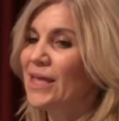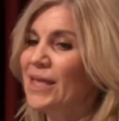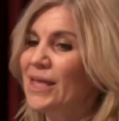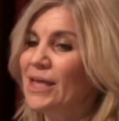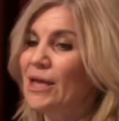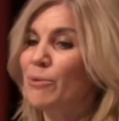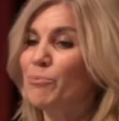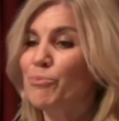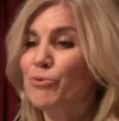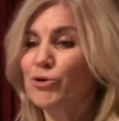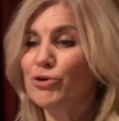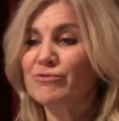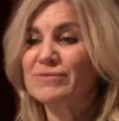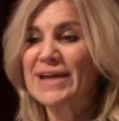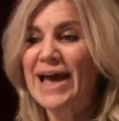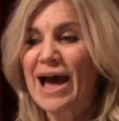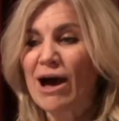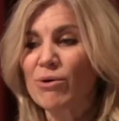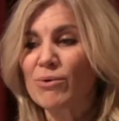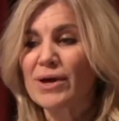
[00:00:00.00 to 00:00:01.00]
Improved
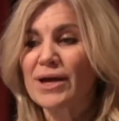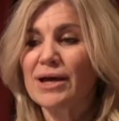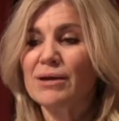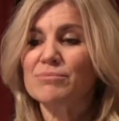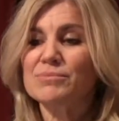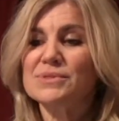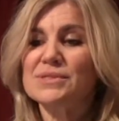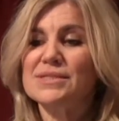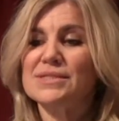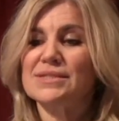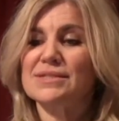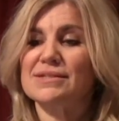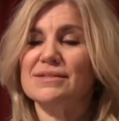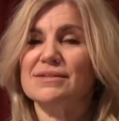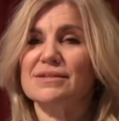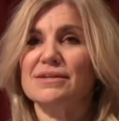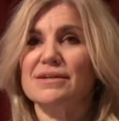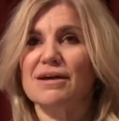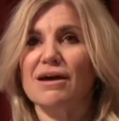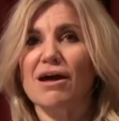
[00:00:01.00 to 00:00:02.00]
outcomes,
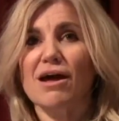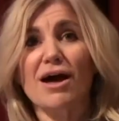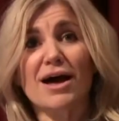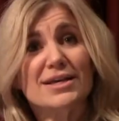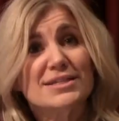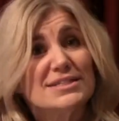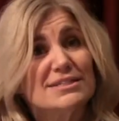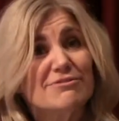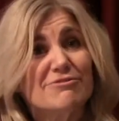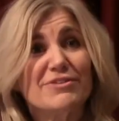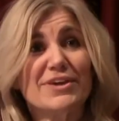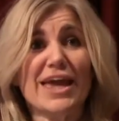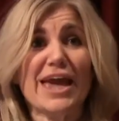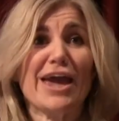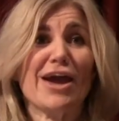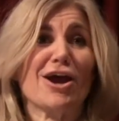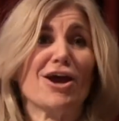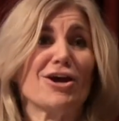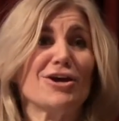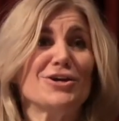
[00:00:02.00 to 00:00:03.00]
cost of
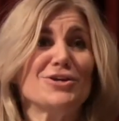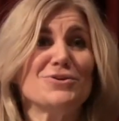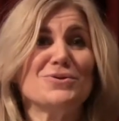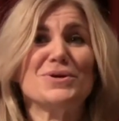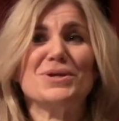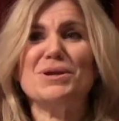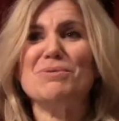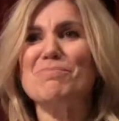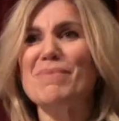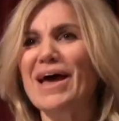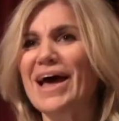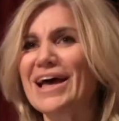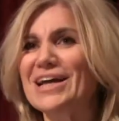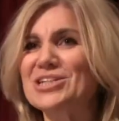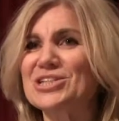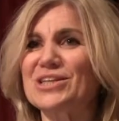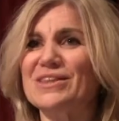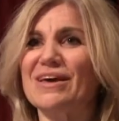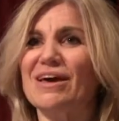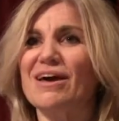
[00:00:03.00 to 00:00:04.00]
care. You can
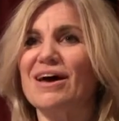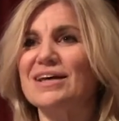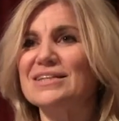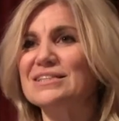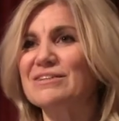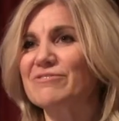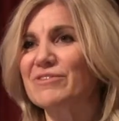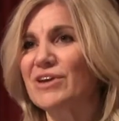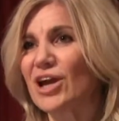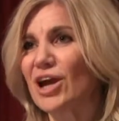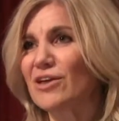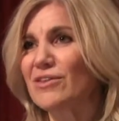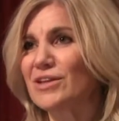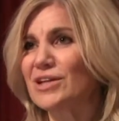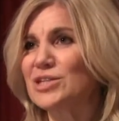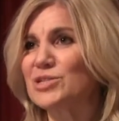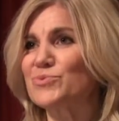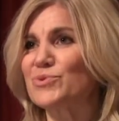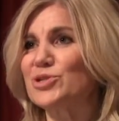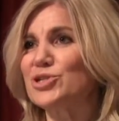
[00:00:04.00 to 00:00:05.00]
imagine the cost of care that is
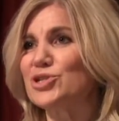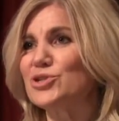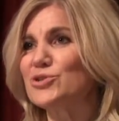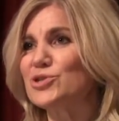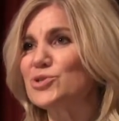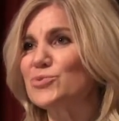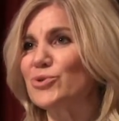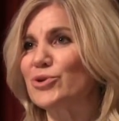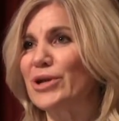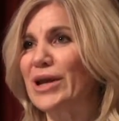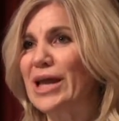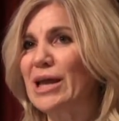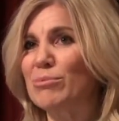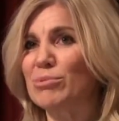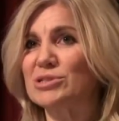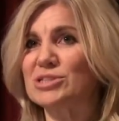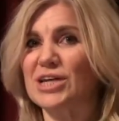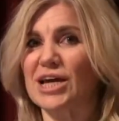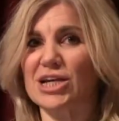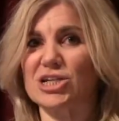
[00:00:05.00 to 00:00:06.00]
reduced when you're able
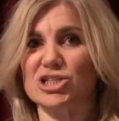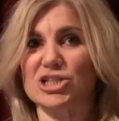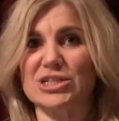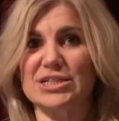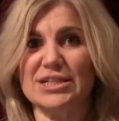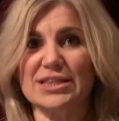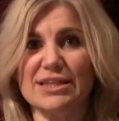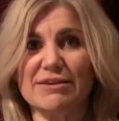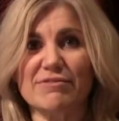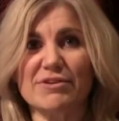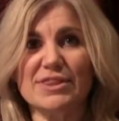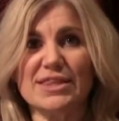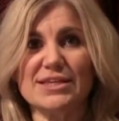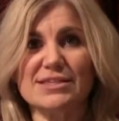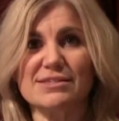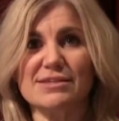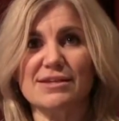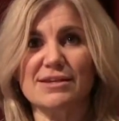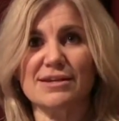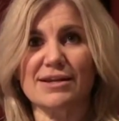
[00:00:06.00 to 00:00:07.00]
to actually deliver this
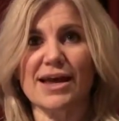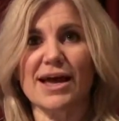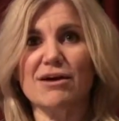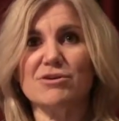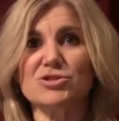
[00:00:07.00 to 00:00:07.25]
in-house.